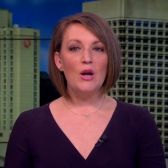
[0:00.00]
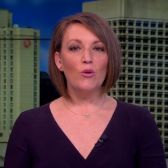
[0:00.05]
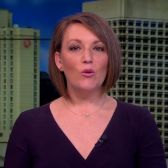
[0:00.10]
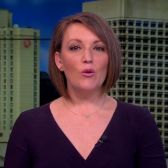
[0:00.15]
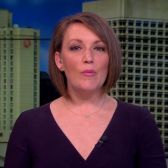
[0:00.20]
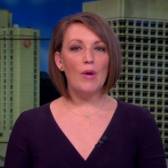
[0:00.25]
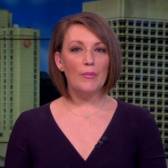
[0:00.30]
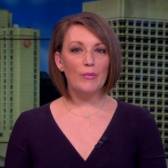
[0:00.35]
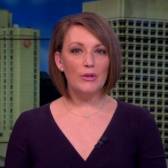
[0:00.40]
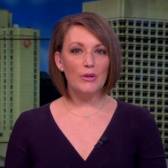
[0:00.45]

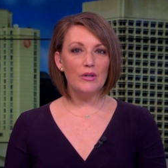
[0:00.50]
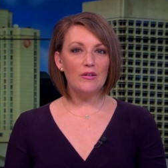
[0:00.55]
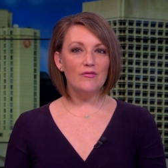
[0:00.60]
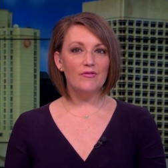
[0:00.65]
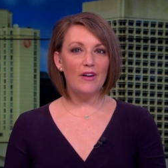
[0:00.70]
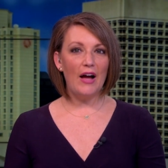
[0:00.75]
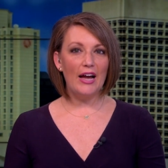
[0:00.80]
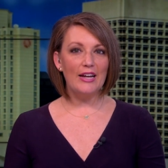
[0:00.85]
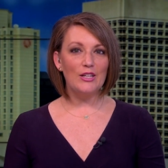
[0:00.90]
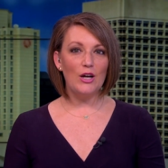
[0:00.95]
Remember, you can
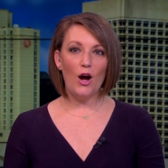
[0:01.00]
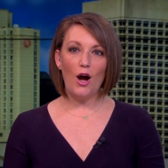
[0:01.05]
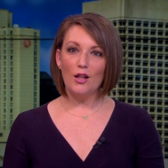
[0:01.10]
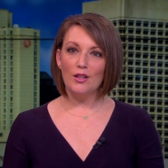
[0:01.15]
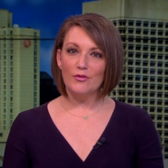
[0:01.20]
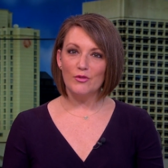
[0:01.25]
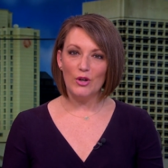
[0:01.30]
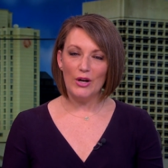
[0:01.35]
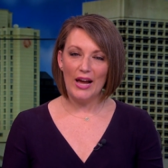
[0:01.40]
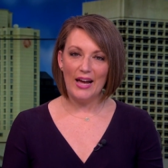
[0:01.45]
find all
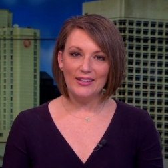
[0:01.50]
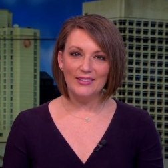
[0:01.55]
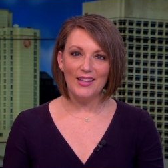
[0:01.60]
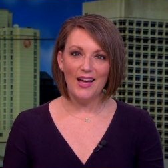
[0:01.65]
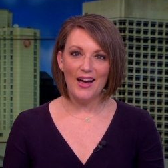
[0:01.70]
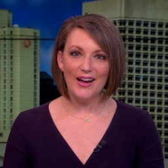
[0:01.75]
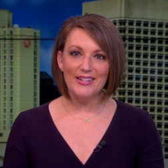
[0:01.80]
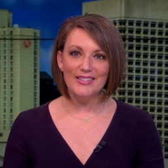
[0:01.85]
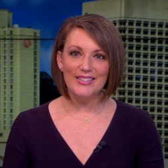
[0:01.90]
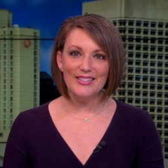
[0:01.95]
of your
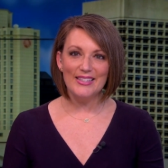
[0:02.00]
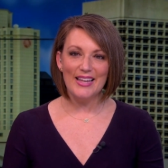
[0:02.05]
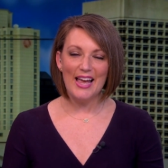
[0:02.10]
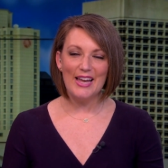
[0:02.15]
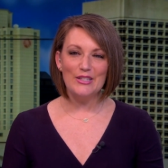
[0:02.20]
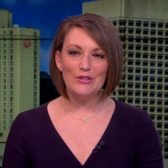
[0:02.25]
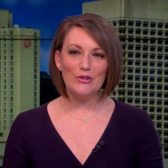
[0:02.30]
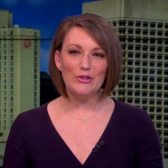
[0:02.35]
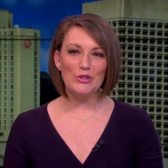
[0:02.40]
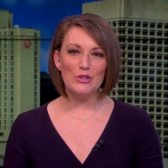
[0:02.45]
headlines
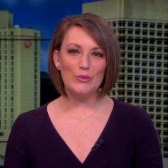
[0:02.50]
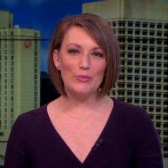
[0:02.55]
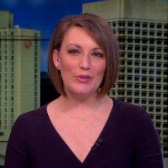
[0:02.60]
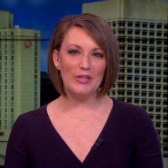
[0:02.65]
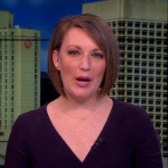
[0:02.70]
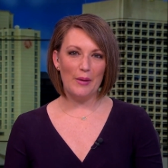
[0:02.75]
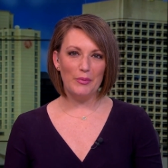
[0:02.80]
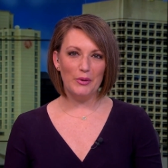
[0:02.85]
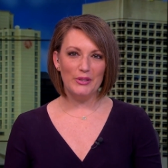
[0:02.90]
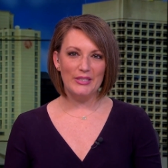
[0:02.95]
and your Super
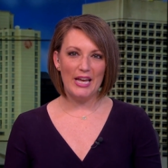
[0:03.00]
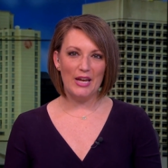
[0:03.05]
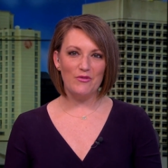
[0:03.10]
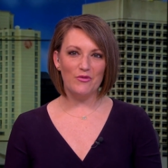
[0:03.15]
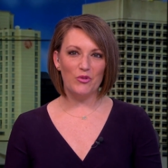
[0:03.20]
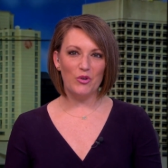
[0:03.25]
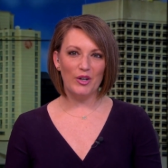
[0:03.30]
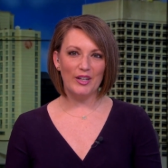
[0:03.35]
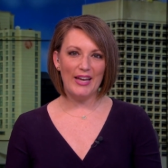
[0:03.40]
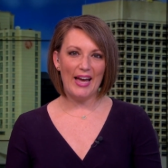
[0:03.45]
Doppler 10
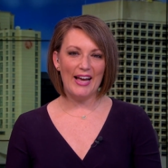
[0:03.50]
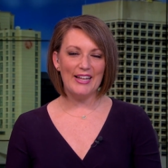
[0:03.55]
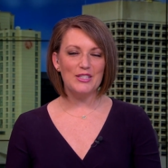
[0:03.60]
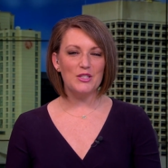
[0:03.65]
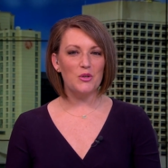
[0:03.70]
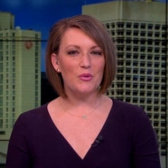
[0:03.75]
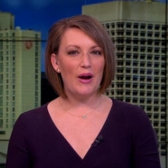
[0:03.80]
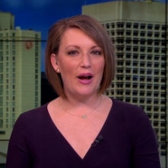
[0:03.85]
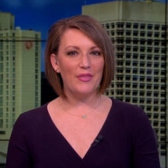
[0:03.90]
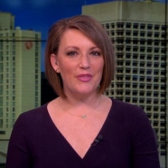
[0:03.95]
forecast
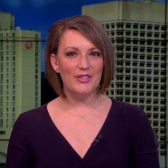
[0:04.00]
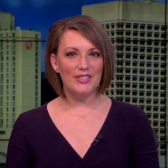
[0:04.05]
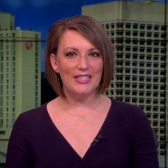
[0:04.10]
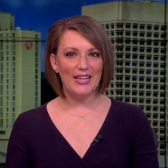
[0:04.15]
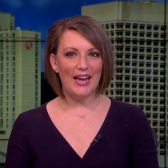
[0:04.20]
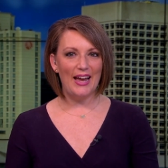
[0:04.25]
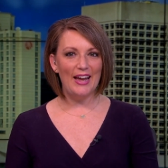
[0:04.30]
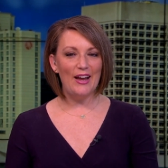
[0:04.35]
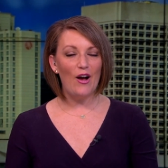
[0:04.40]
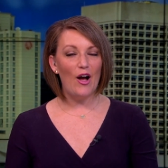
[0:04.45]
throughout the
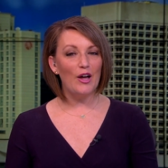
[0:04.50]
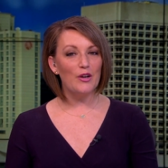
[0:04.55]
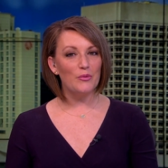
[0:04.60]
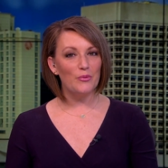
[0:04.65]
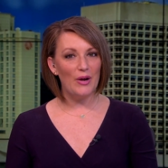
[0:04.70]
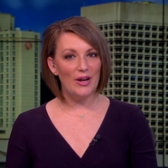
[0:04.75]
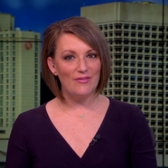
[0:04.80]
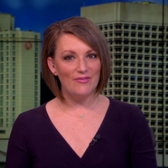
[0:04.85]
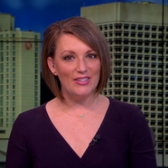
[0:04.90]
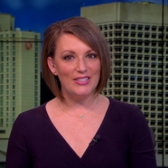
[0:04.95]
day on
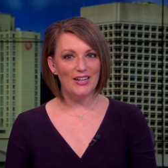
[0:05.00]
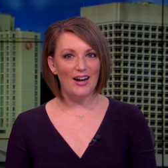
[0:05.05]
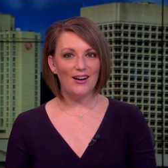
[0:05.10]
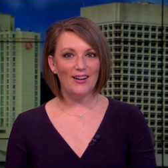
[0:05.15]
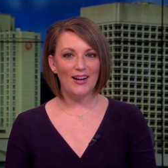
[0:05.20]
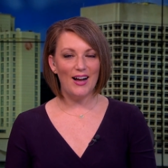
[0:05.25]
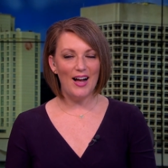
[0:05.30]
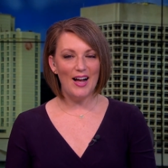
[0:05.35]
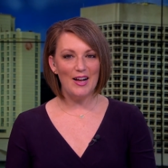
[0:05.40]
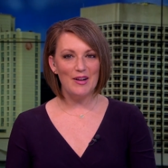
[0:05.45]

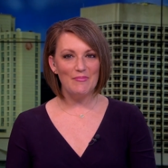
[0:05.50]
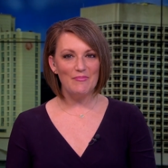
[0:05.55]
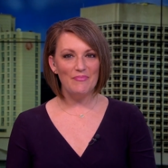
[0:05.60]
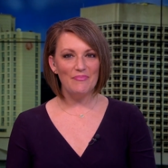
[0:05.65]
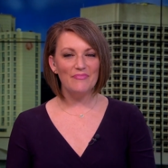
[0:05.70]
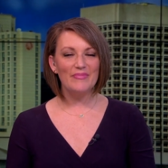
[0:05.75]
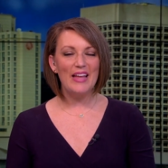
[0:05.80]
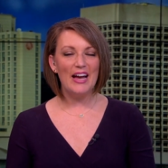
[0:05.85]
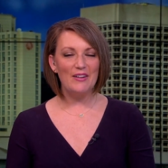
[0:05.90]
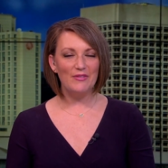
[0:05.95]
wavy.com.
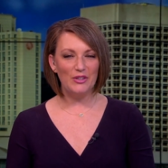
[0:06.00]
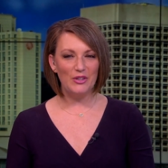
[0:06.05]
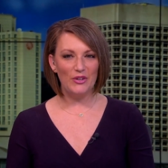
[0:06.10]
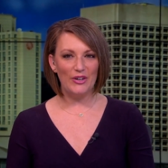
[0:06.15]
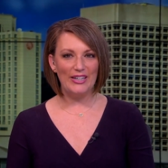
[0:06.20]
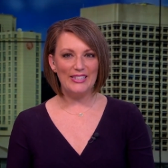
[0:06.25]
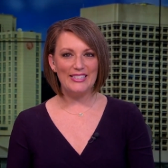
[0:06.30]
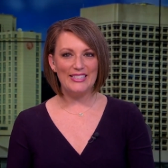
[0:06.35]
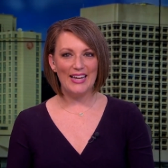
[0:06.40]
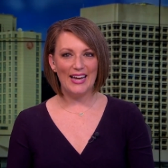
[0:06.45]
Have a
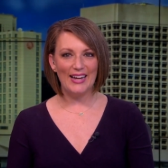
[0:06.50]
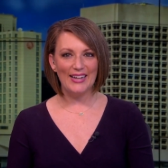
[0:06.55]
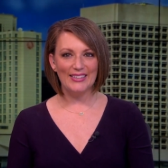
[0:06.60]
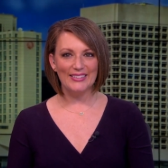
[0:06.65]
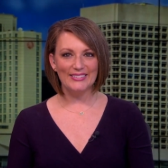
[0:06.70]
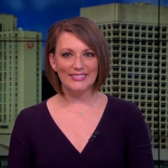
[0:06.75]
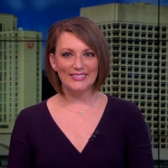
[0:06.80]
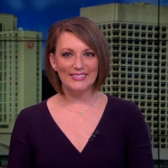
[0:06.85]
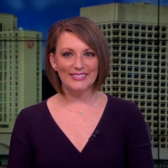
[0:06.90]
great day.